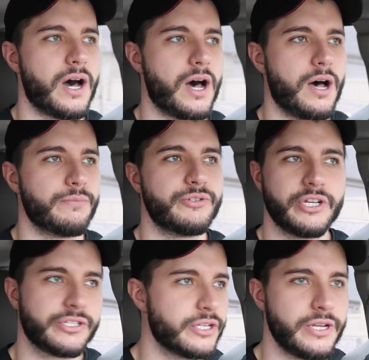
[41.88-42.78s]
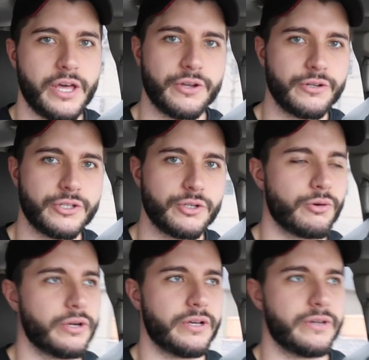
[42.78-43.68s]
um, just another
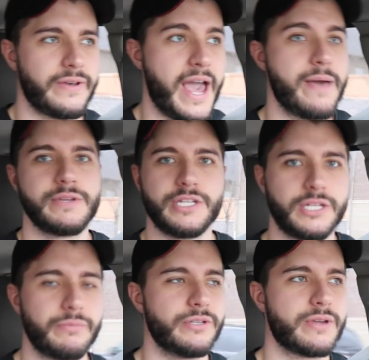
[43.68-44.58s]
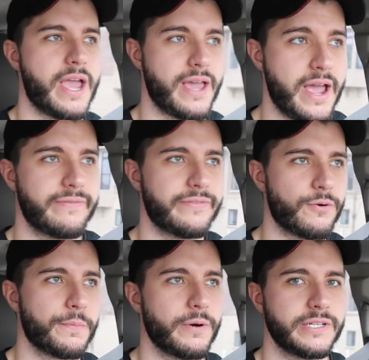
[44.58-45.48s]
sort of Hemi WK I have the
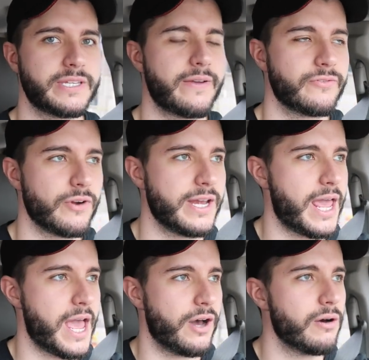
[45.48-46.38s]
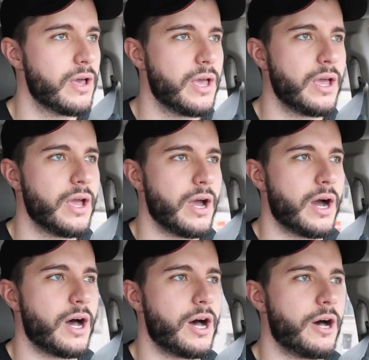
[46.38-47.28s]
4.7 right now
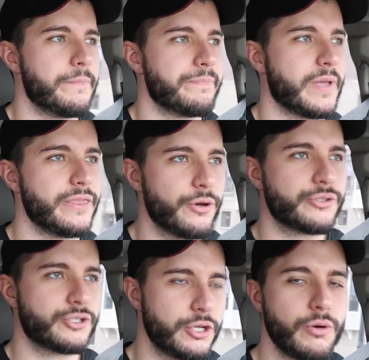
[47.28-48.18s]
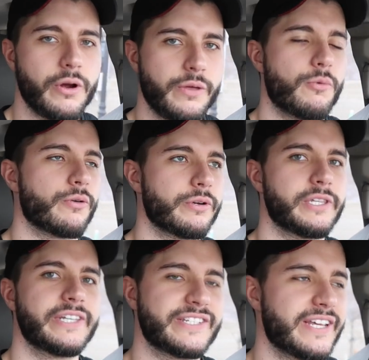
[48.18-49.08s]
um, and those two are the more
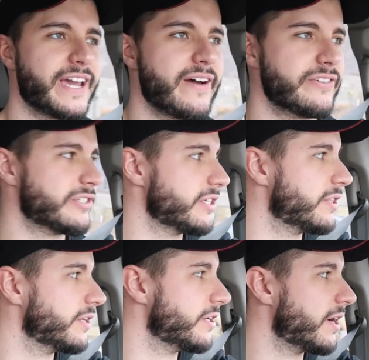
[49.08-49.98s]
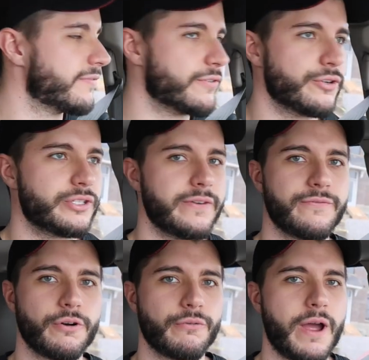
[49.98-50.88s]
realistic obviously the uh, first gen
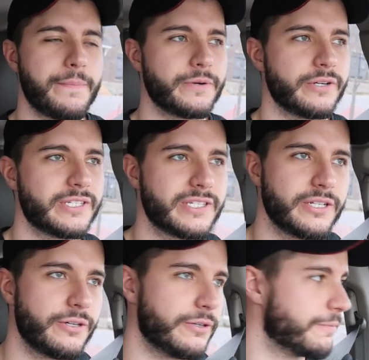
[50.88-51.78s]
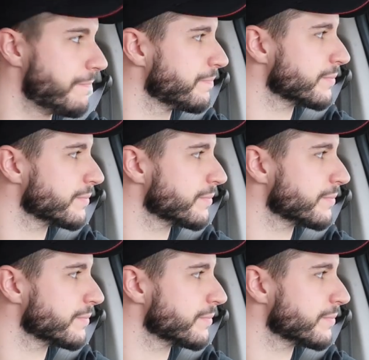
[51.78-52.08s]
Ford Raptor is still